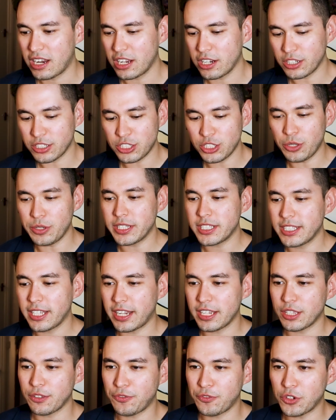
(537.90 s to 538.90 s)
And I got so
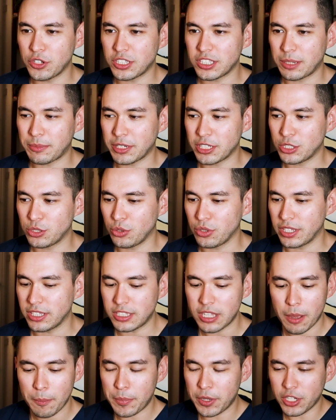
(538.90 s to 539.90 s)
excited the first time I saw
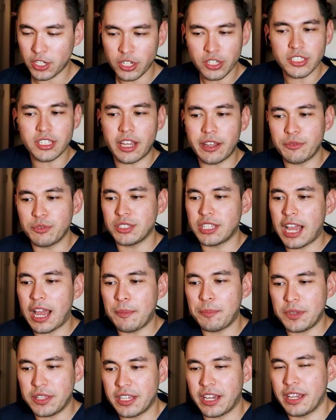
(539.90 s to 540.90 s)
this because I was
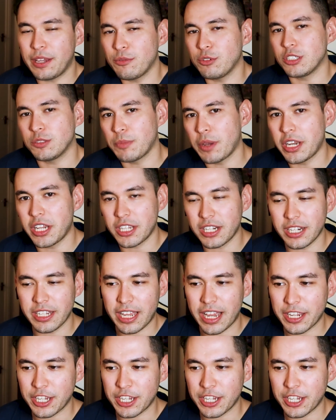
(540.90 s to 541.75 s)
happy that it was medically